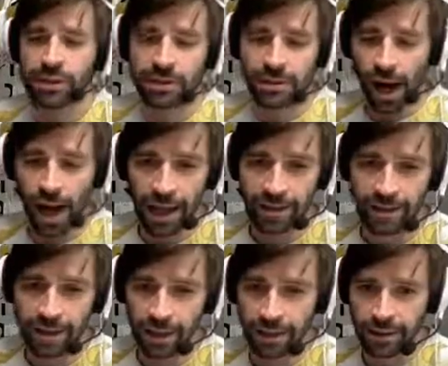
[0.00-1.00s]
Well, these are
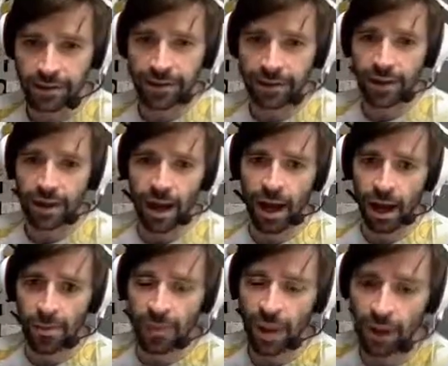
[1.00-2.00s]
all things that I
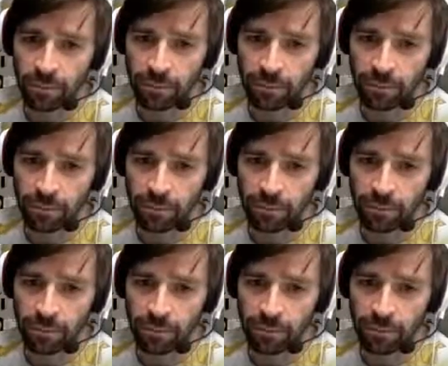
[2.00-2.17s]
did